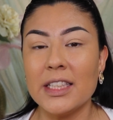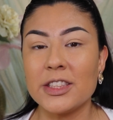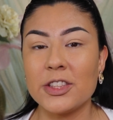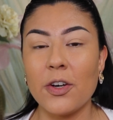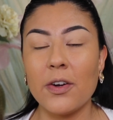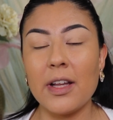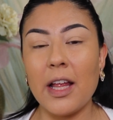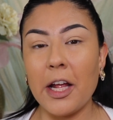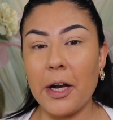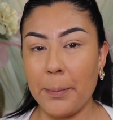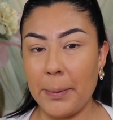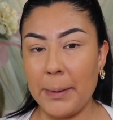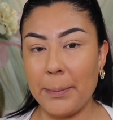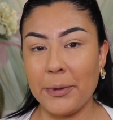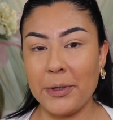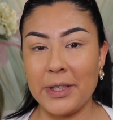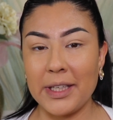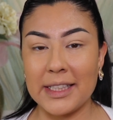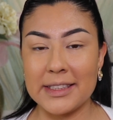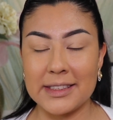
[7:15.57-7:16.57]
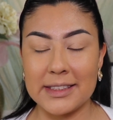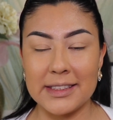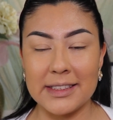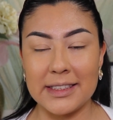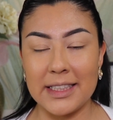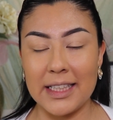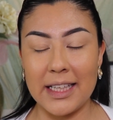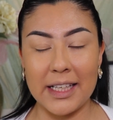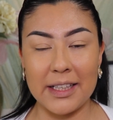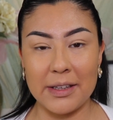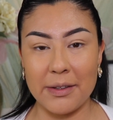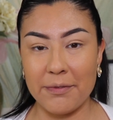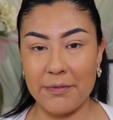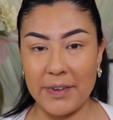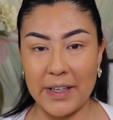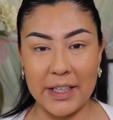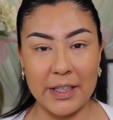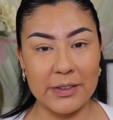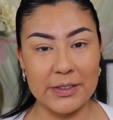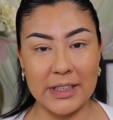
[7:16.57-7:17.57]
So a lot of people, you guys can see like the
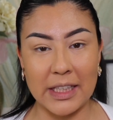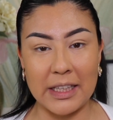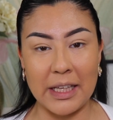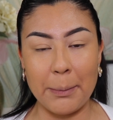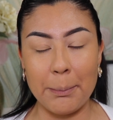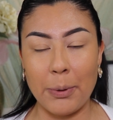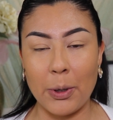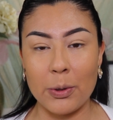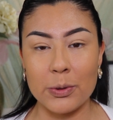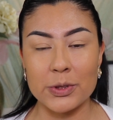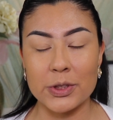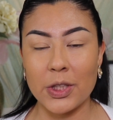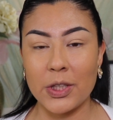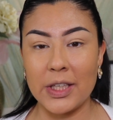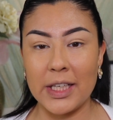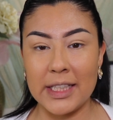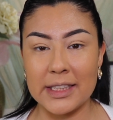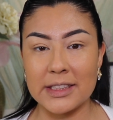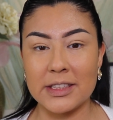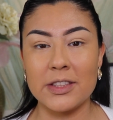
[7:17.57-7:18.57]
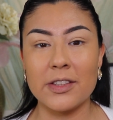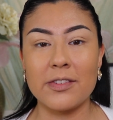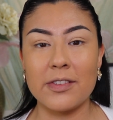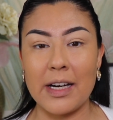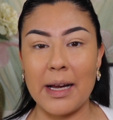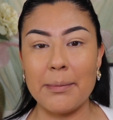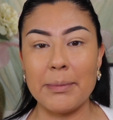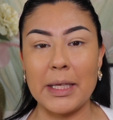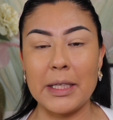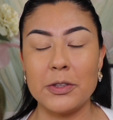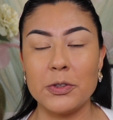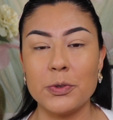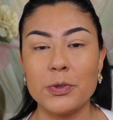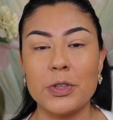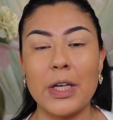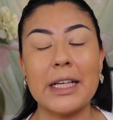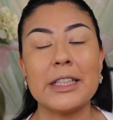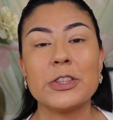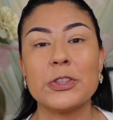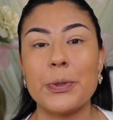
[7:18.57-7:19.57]
videos that they post on Instagram, they do
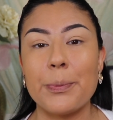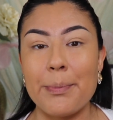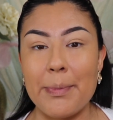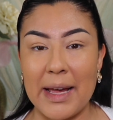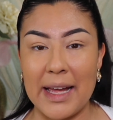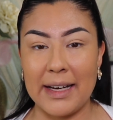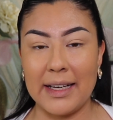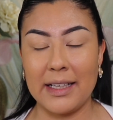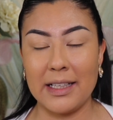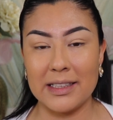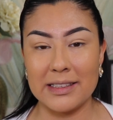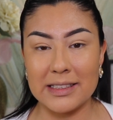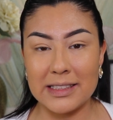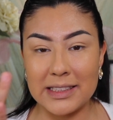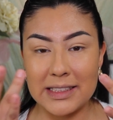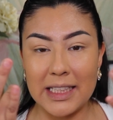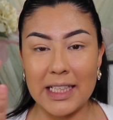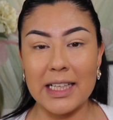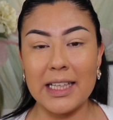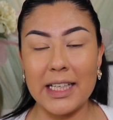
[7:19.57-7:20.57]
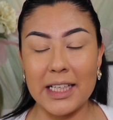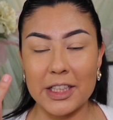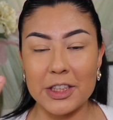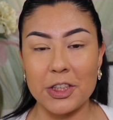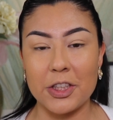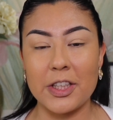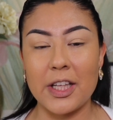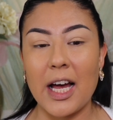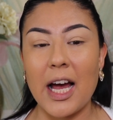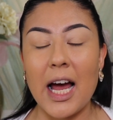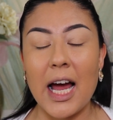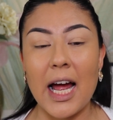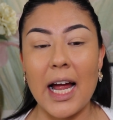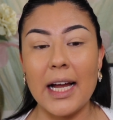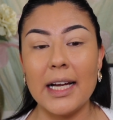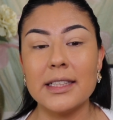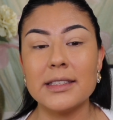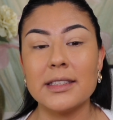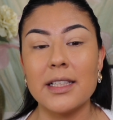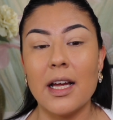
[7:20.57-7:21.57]
like dramatic concealing under the
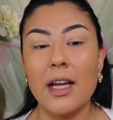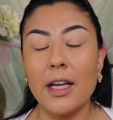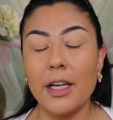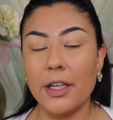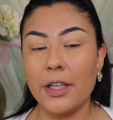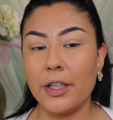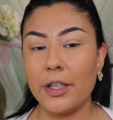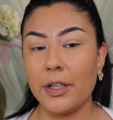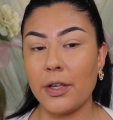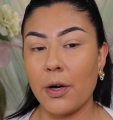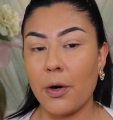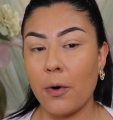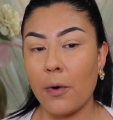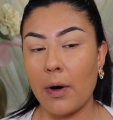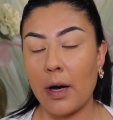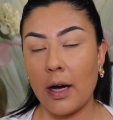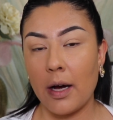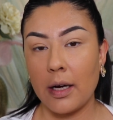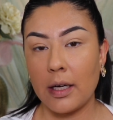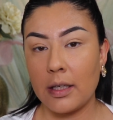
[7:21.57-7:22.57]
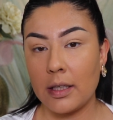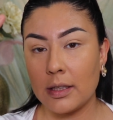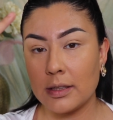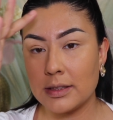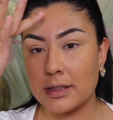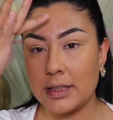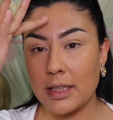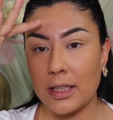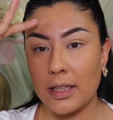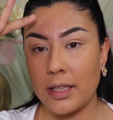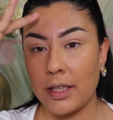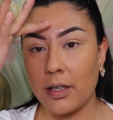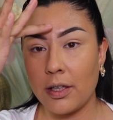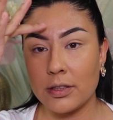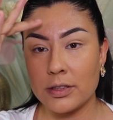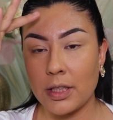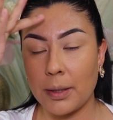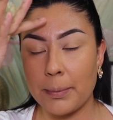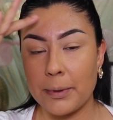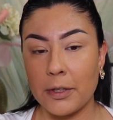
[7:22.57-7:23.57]
eyes, you know, concealing
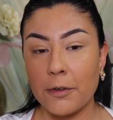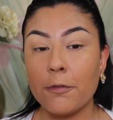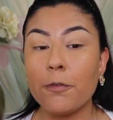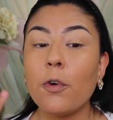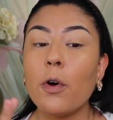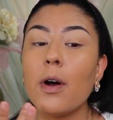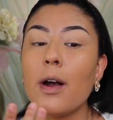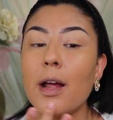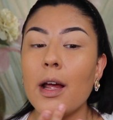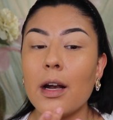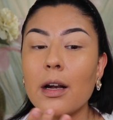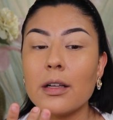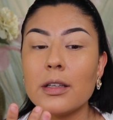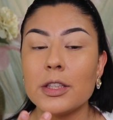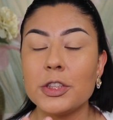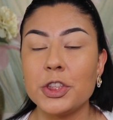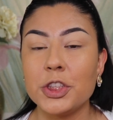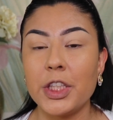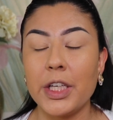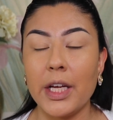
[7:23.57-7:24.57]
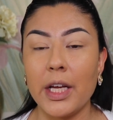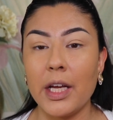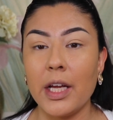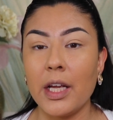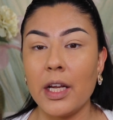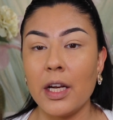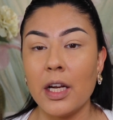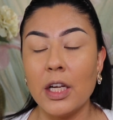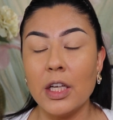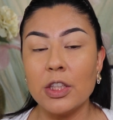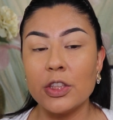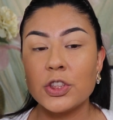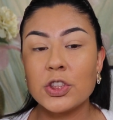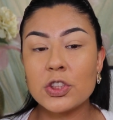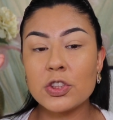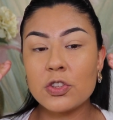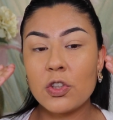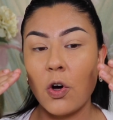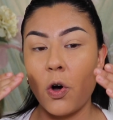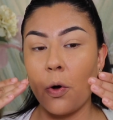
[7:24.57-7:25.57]
on top of the forehead, on the chin,
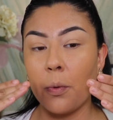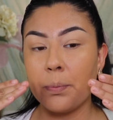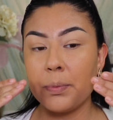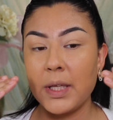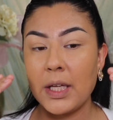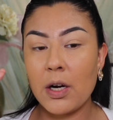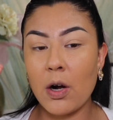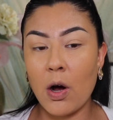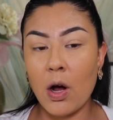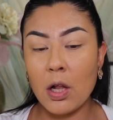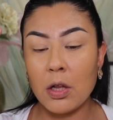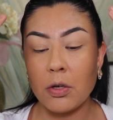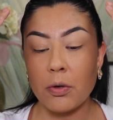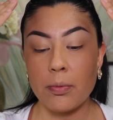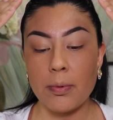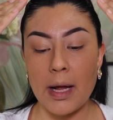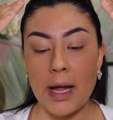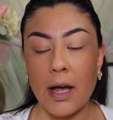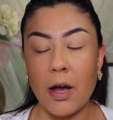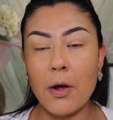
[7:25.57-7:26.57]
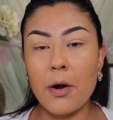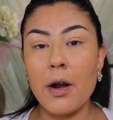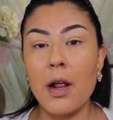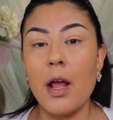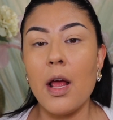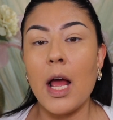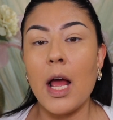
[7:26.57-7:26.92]
sculpted all around.